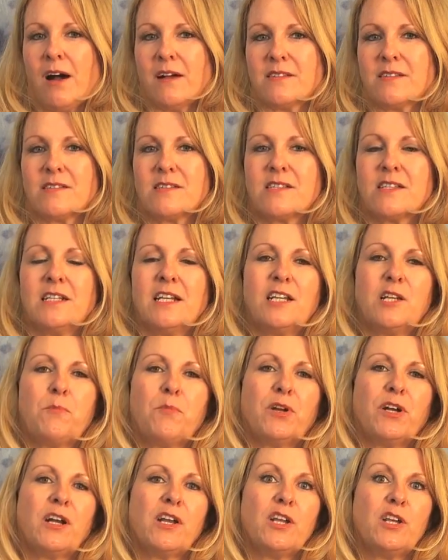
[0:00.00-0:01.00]
costs, you need to
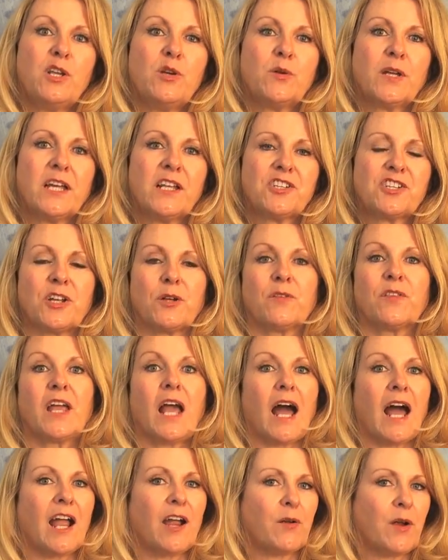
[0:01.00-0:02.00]
put in a new kitchen,
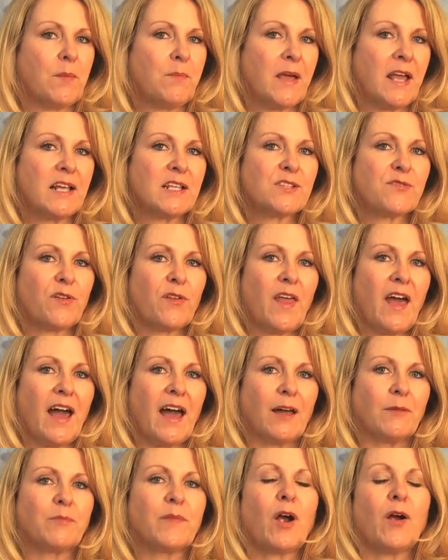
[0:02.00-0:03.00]
the IRA pays for
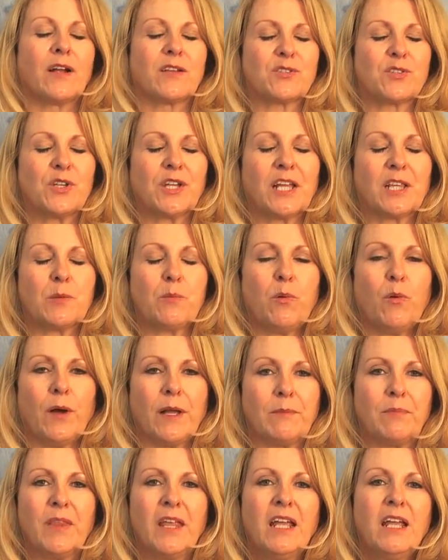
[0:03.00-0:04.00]
that. All right, so you get the
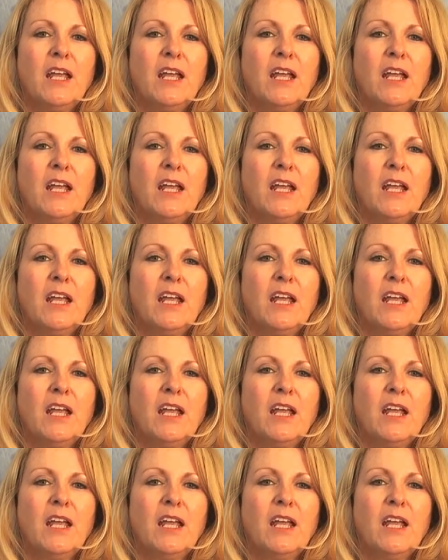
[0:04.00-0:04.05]
point.